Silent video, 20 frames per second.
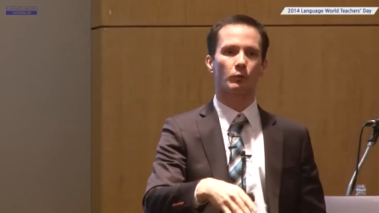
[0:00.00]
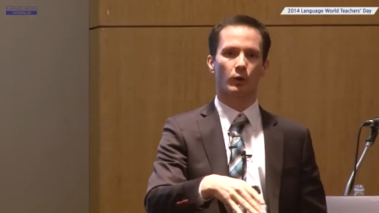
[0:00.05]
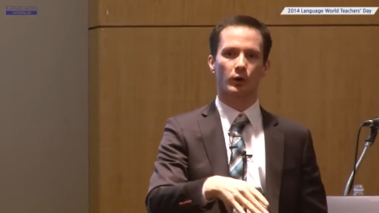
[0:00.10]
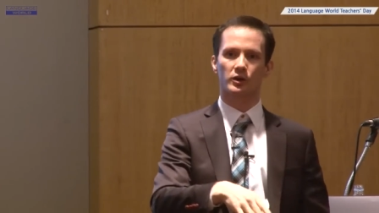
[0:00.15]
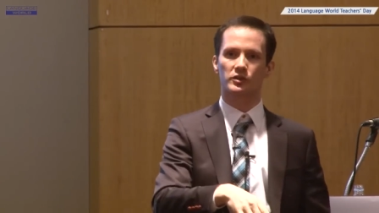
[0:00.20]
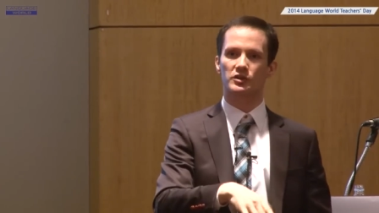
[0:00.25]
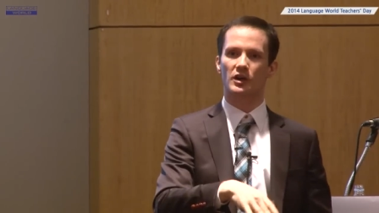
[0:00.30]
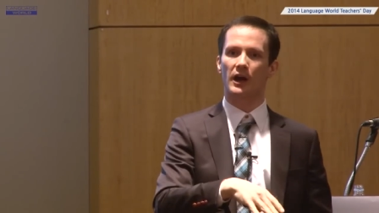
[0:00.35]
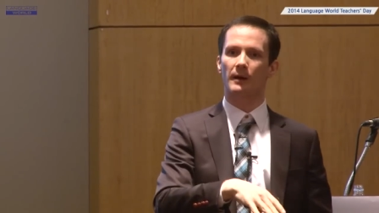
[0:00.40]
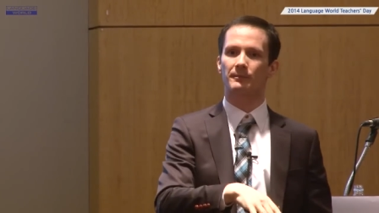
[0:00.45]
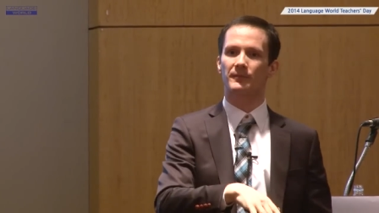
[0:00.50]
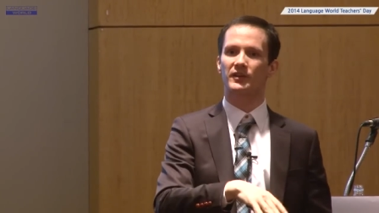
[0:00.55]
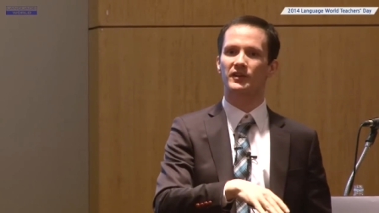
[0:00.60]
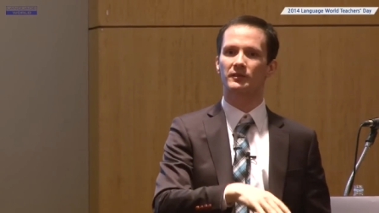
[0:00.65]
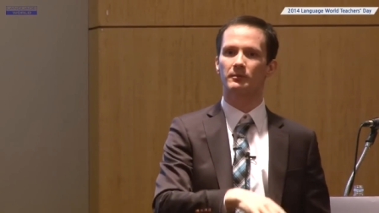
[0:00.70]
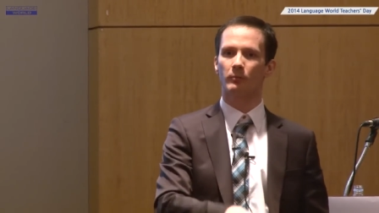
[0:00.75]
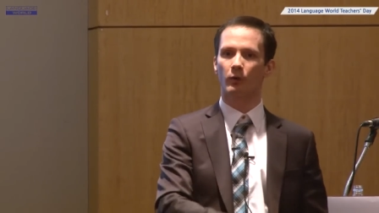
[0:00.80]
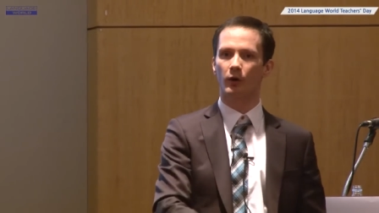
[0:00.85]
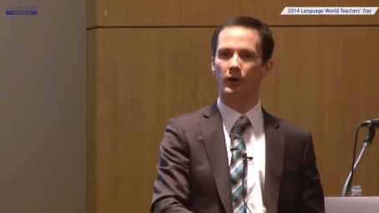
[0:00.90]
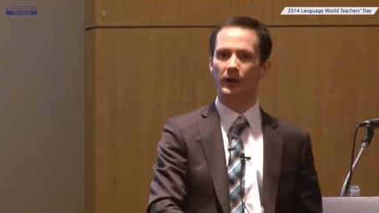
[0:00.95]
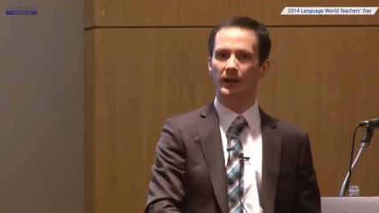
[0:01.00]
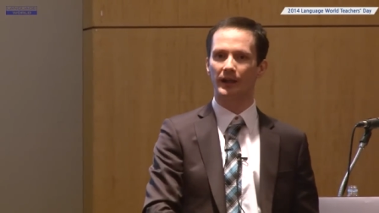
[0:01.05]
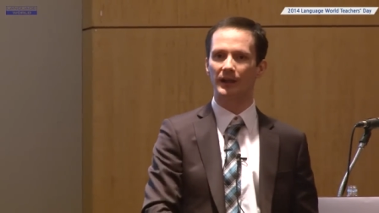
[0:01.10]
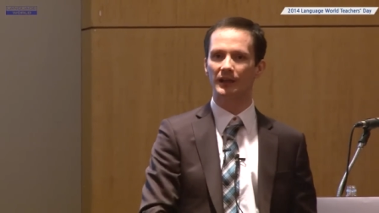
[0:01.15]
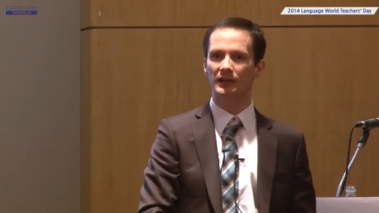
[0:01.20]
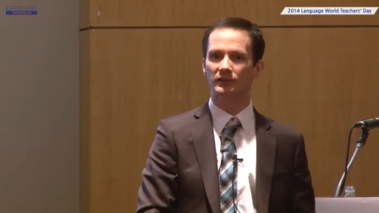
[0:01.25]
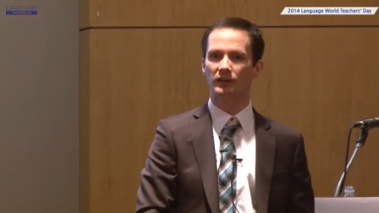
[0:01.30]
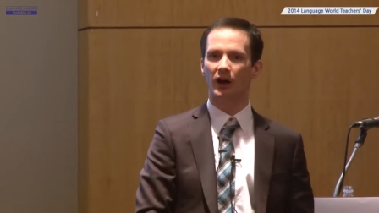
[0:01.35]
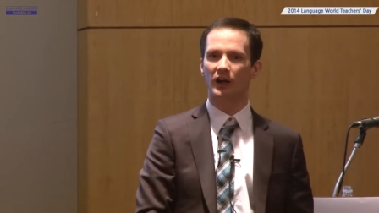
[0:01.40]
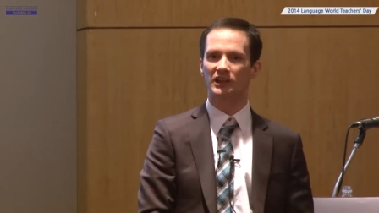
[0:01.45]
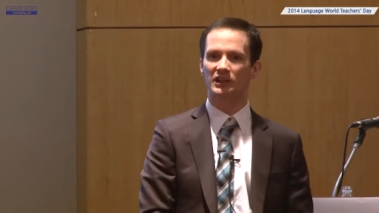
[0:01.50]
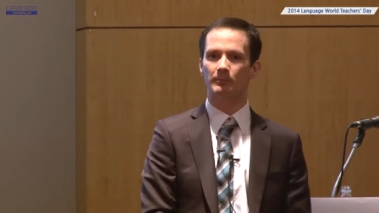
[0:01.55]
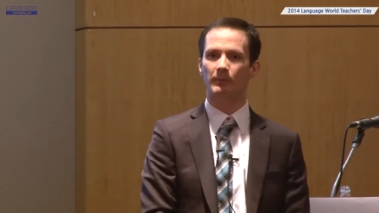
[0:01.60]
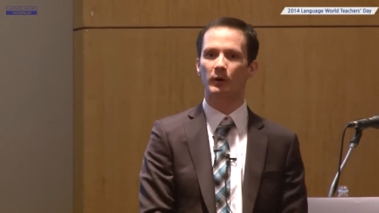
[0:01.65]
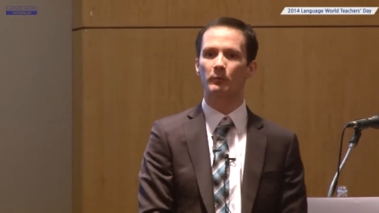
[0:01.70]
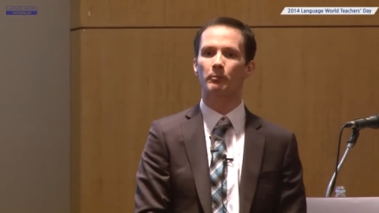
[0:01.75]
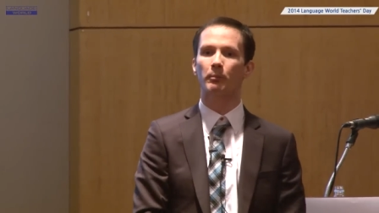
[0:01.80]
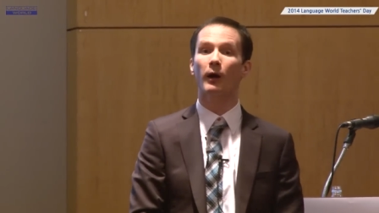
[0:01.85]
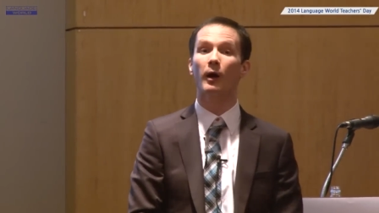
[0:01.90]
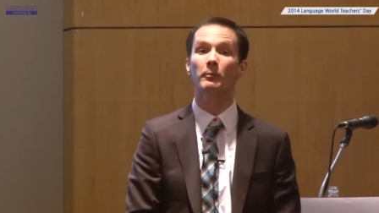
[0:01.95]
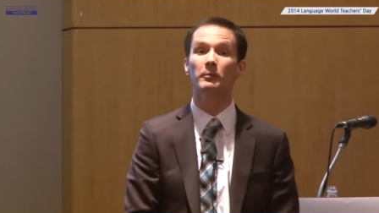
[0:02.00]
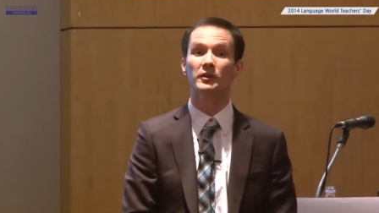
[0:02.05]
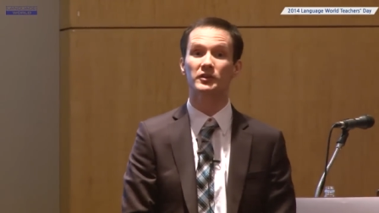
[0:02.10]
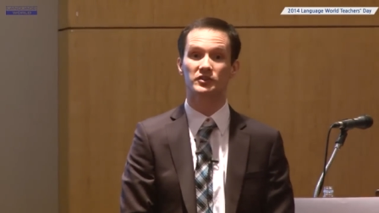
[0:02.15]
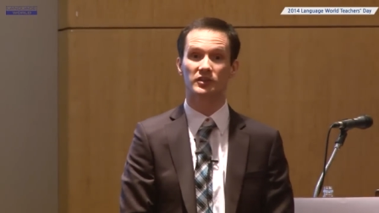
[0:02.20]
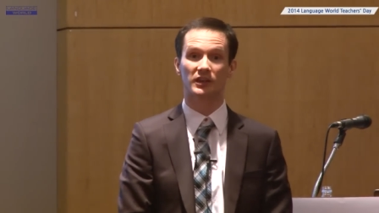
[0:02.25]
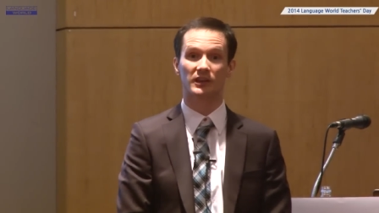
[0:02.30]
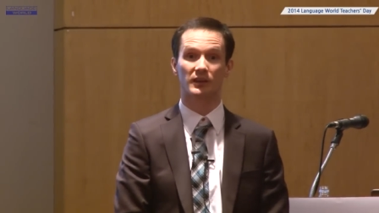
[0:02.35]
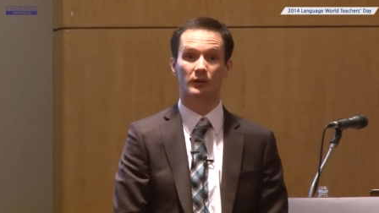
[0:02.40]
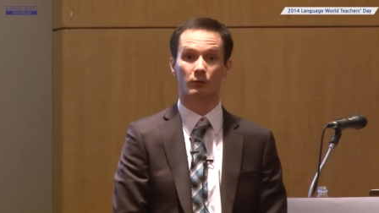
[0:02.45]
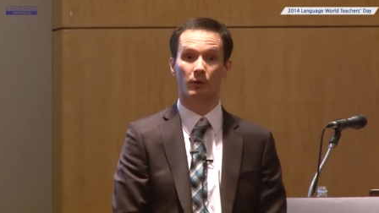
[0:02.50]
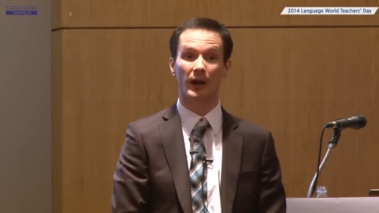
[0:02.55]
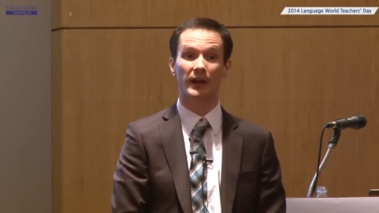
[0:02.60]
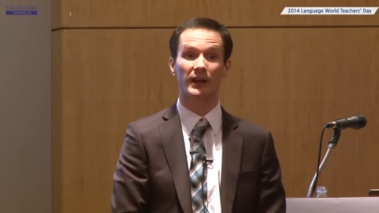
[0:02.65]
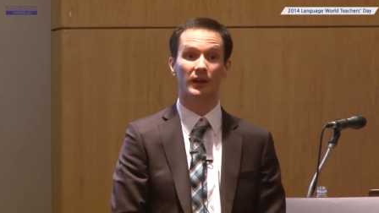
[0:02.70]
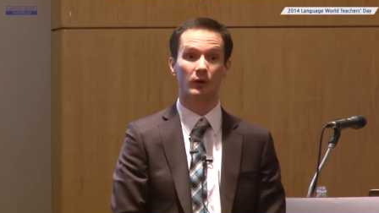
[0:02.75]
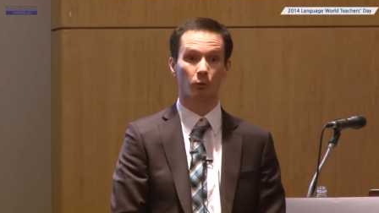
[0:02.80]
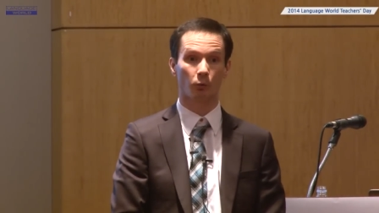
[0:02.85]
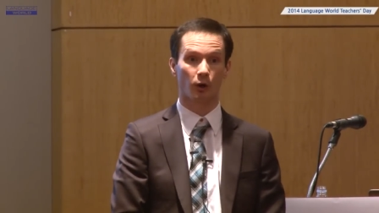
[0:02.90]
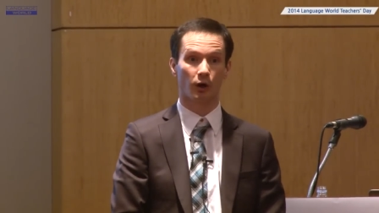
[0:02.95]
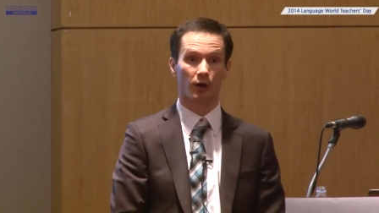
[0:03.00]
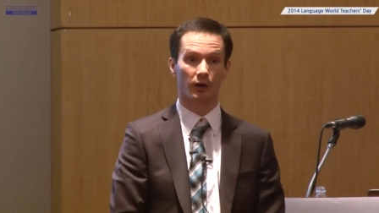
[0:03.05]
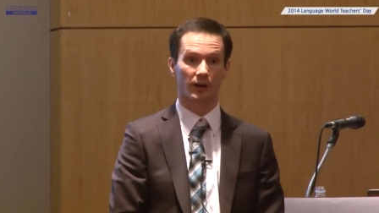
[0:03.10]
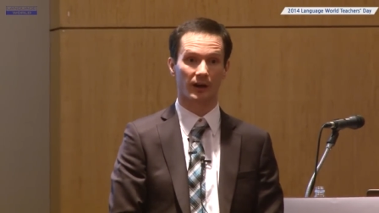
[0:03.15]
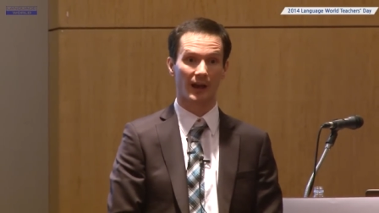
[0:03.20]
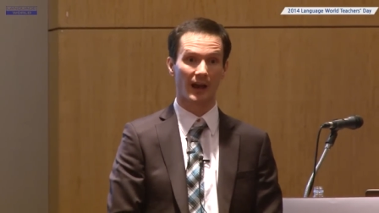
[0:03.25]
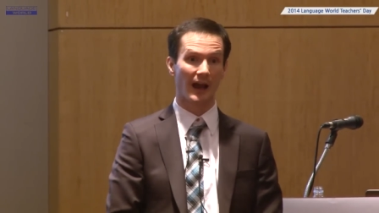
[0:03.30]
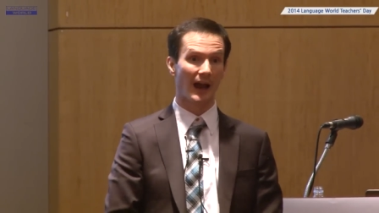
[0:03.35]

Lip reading: workshop this morning, he talked about publishing the writing work.